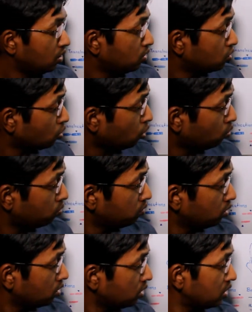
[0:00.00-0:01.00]

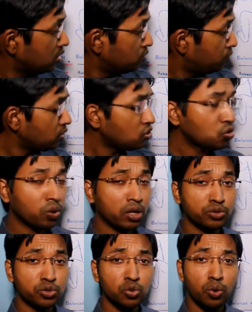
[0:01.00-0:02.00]
So
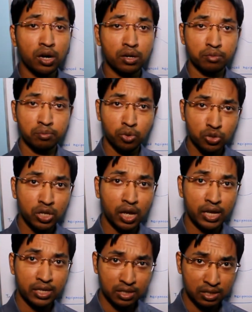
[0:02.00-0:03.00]
individuals who are
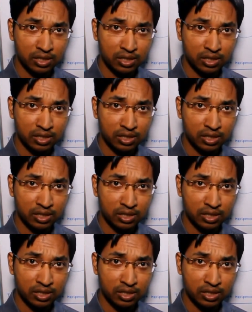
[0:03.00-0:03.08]
mosaic,